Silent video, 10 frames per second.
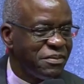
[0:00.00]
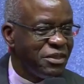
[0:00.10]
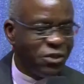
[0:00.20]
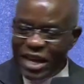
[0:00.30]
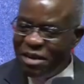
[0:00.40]

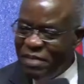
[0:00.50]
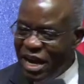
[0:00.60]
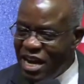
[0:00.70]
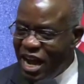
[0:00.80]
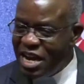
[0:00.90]
So he made
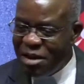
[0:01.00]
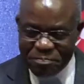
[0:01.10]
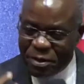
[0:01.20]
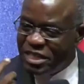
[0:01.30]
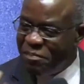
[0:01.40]
Adam,
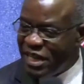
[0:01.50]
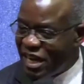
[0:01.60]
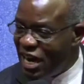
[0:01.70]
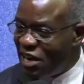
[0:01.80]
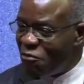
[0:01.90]
put him in the
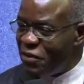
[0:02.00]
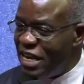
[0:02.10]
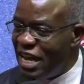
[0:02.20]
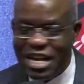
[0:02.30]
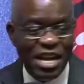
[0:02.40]
Garden of
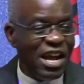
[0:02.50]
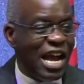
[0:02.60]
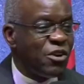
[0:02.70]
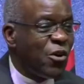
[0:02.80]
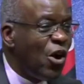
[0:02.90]
Eden,
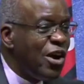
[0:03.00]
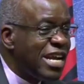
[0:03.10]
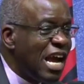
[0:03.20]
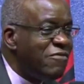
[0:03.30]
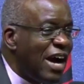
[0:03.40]
and God
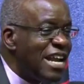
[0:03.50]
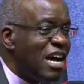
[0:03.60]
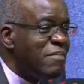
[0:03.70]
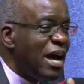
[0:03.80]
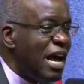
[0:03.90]
gave
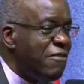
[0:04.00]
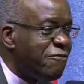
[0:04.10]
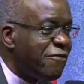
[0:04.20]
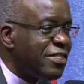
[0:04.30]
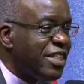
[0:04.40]
Adam
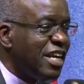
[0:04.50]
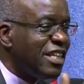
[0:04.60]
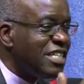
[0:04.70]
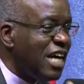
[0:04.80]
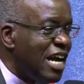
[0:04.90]
everything
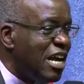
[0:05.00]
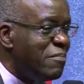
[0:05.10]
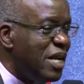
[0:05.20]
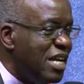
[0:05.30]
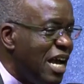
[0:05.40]
that Adam
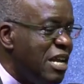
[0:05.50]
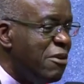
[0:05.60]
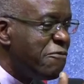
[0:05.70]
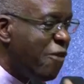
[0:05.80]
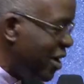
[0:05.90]
needed
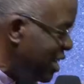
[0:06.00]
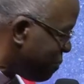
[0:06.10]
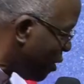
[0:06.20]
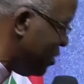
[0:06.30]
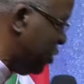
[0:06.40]
for his
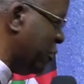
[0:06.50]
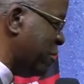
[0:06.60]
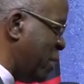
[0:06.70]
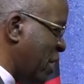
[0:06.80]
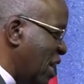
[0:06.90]
provision
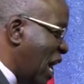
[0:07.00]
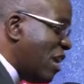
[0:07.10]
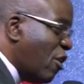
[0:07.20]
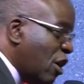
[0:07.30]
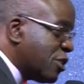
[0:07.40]
and
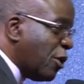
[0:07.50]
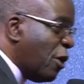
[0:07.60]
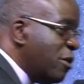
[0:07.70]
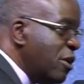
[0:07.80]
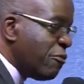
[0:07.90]

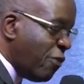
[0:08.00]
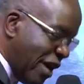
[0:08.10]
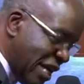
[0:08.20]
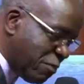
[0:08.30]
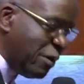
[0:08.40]
also for
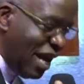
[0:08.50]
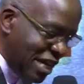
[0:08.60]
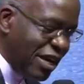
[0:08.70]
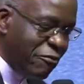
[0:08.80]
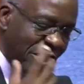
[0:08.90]
his
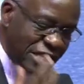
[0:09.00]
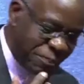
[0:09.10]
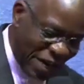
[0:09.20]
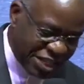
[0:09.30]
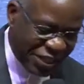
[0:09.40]
pleasure. For his
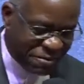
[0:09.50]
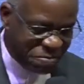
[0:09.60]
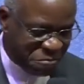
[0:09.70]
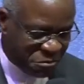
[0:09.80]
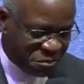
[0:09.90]
pleasure.
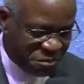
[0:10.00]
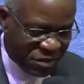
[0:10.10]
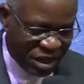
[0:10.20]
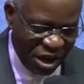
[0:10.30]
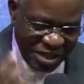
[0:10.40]

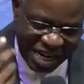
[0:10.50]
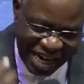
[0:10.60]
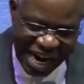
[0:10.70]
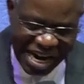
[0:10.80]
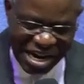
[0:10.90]
Now, the
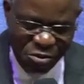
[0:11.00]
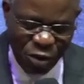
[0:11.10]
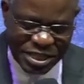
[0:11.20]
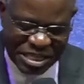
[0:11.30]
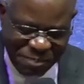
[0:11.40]
garden
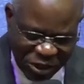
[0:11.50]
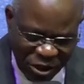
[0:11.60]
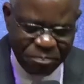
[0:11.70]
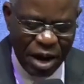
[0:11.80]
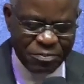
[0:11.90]
was a special,
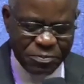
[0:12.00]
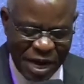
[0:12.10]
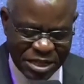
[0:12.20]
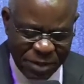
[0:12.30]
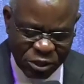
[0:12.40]
a,
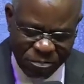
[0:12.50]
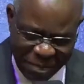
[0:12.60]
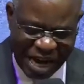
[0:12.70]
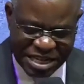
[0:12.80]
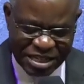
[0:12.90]
a special
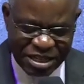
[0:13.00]
part